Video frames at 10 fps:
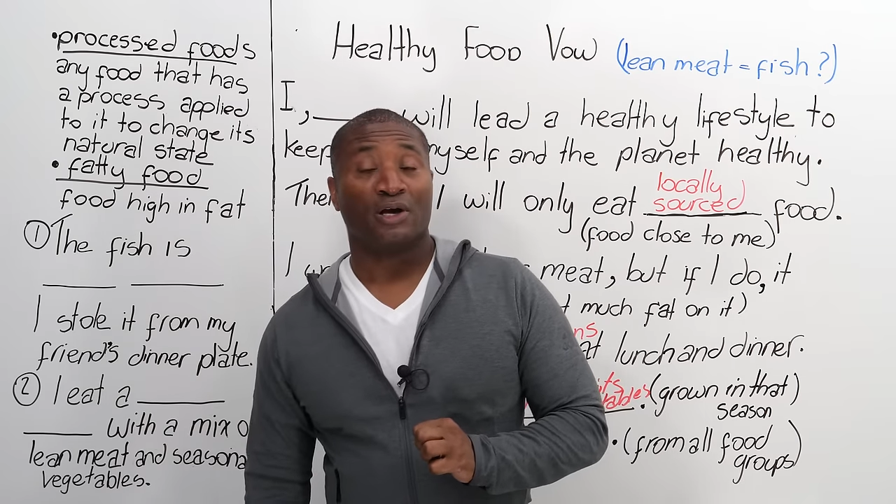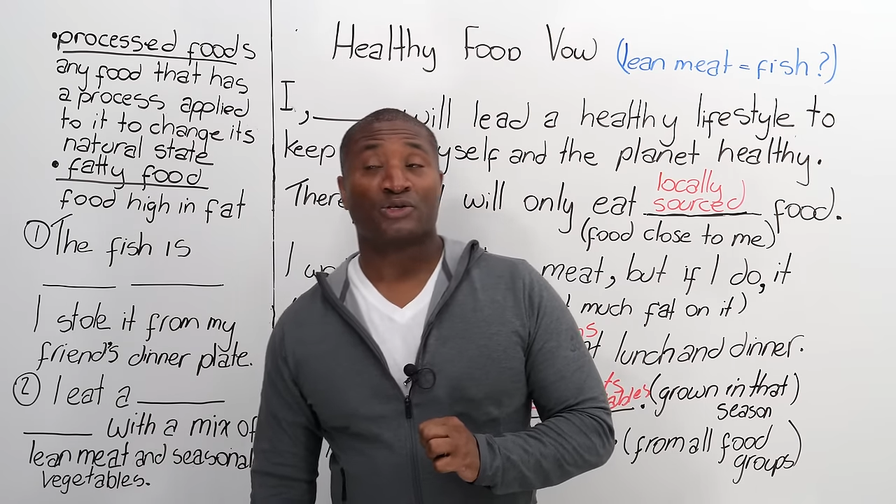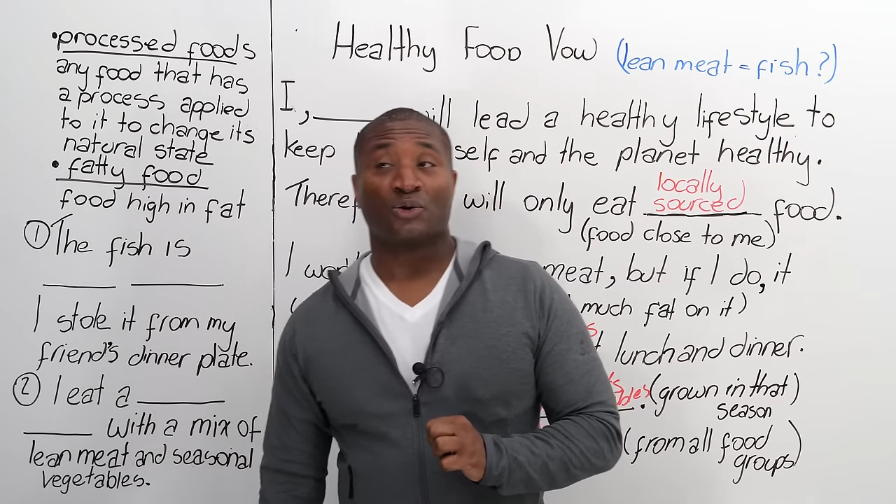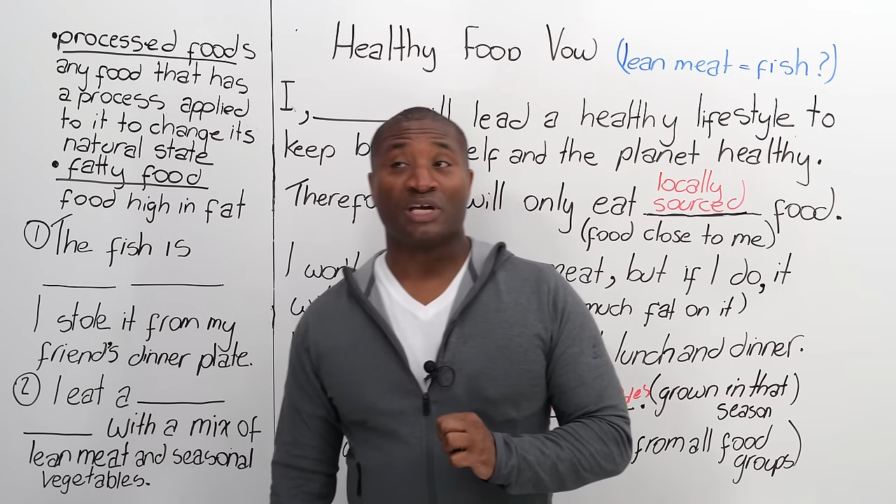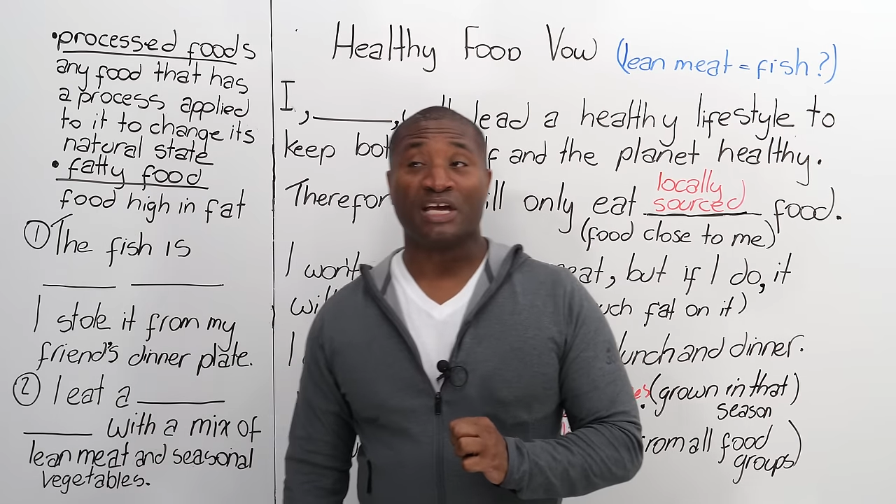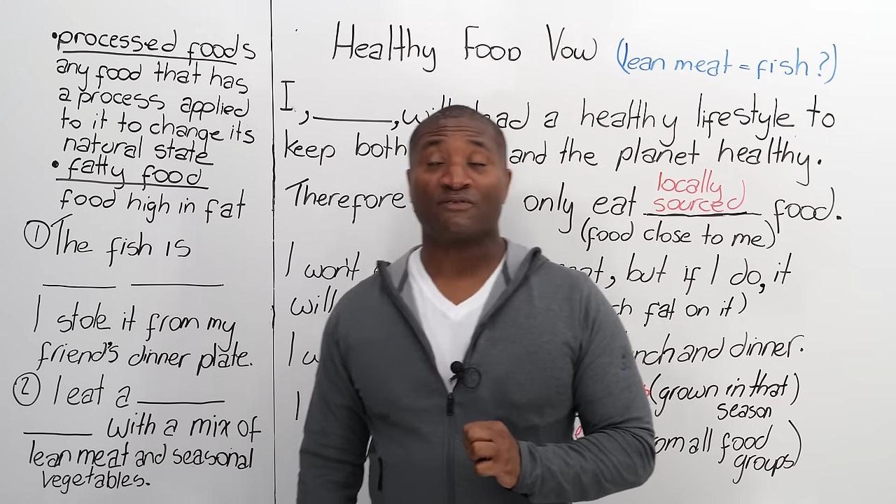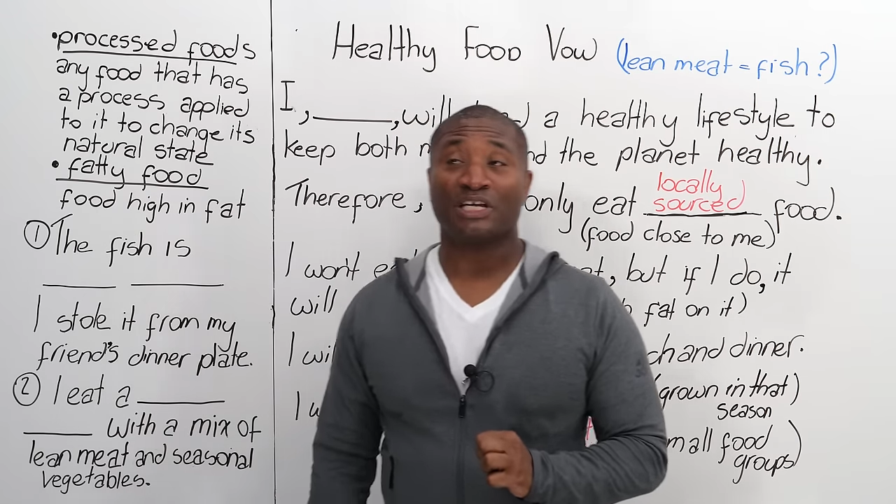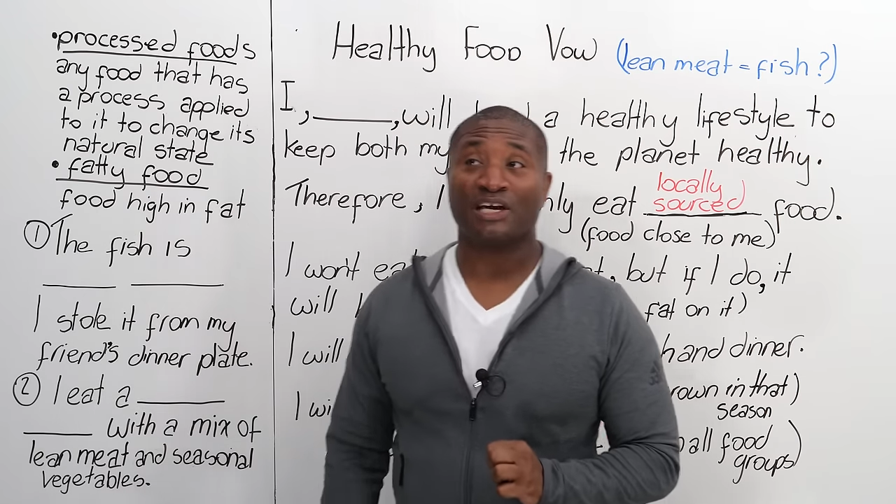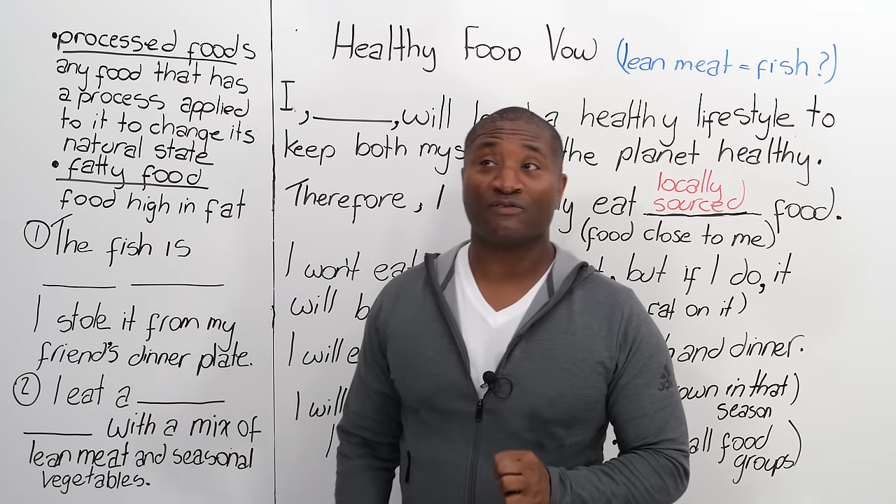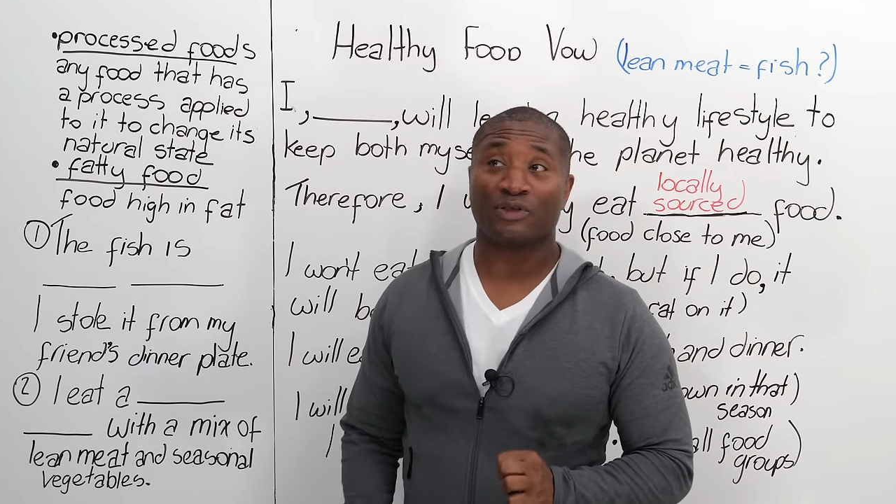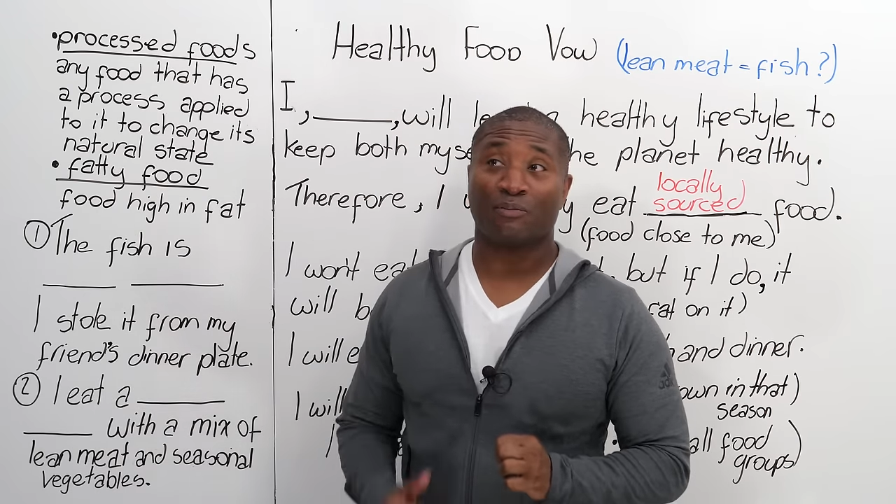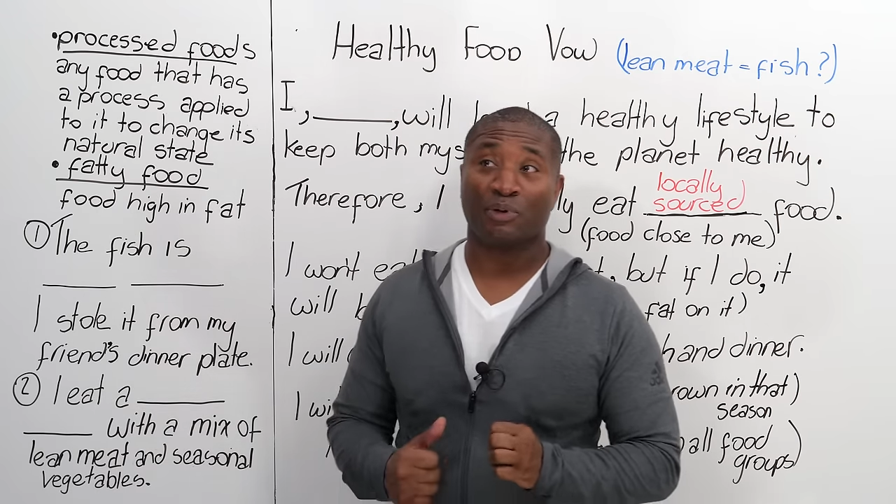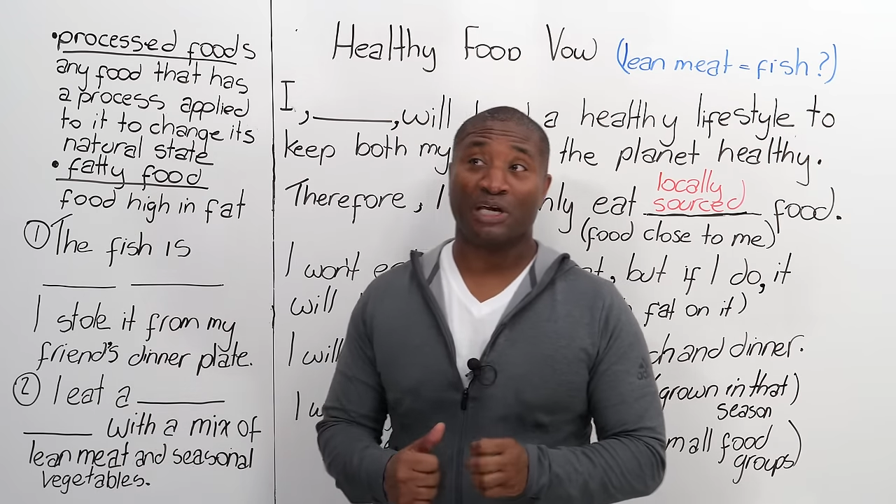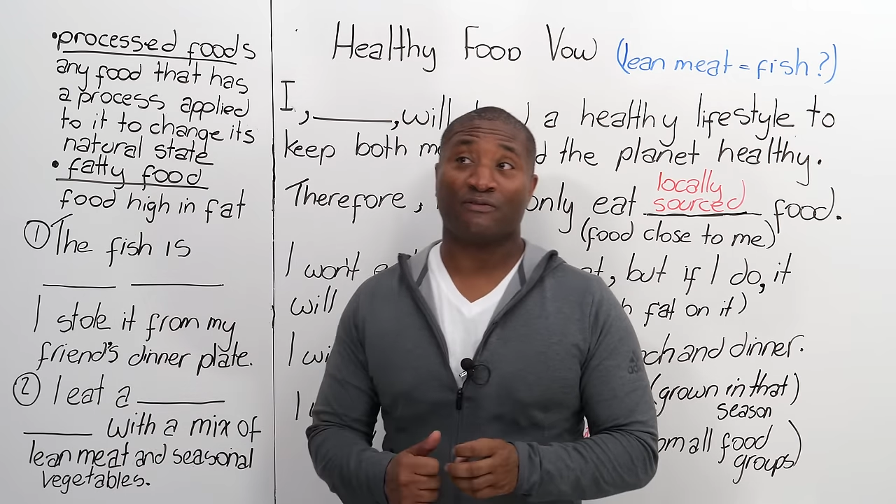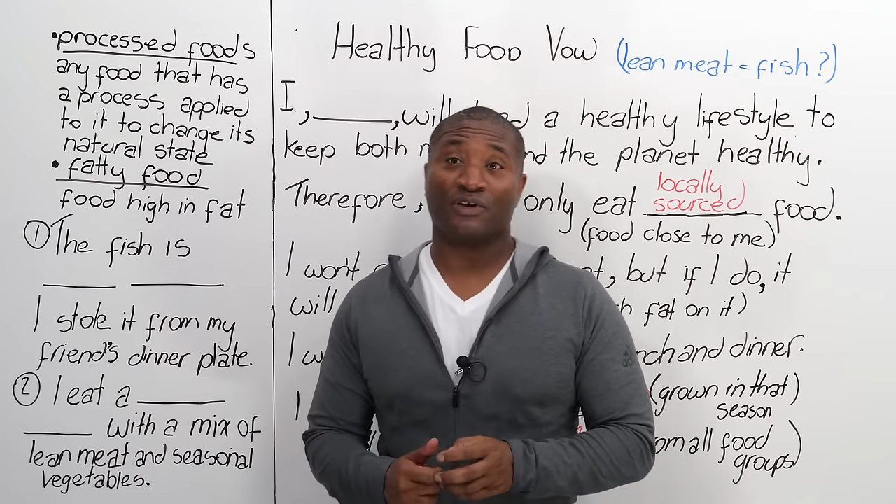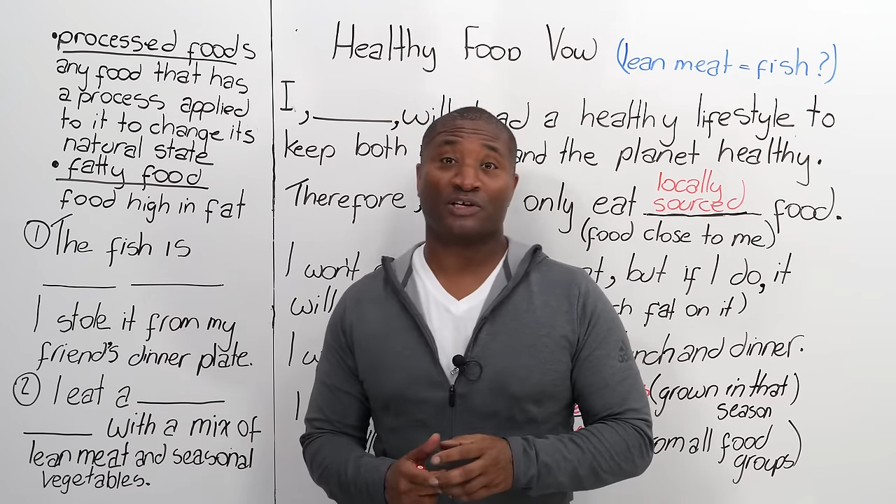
So even if the beef